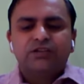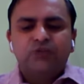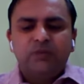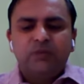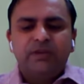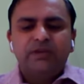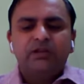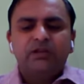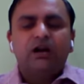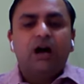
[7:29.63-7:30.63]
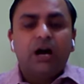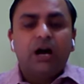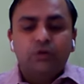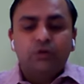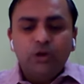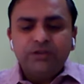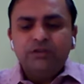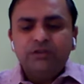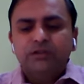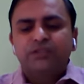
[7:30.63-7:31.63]
swimming are good
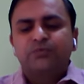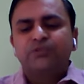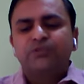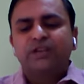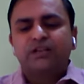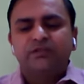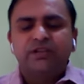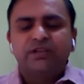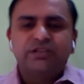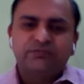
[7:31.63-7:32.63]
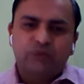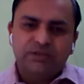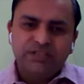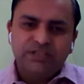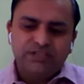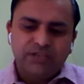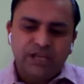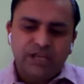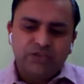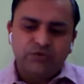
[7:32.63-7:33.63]
sports activities for this
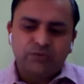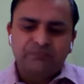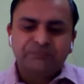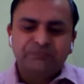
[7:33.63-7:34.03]
age group.